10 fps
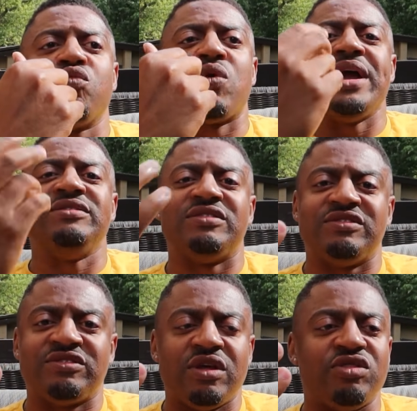
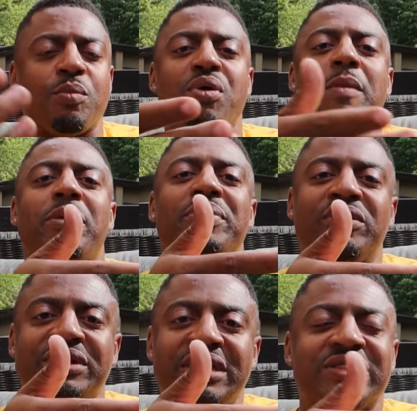raises the
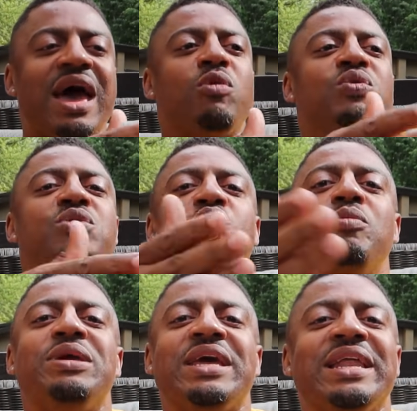probability that we
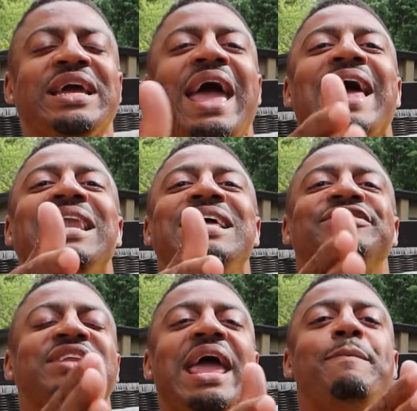will be getting at
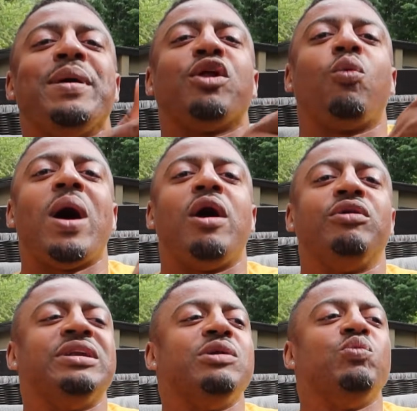least a better
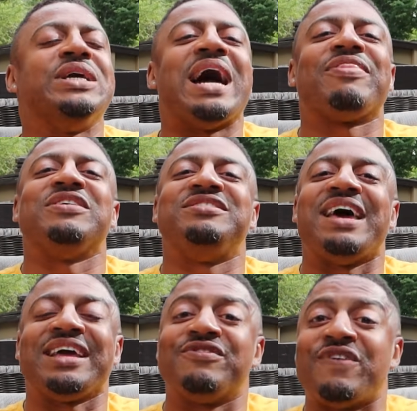Wilder than we got the
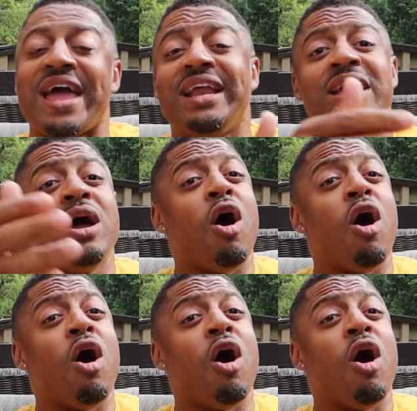second fight.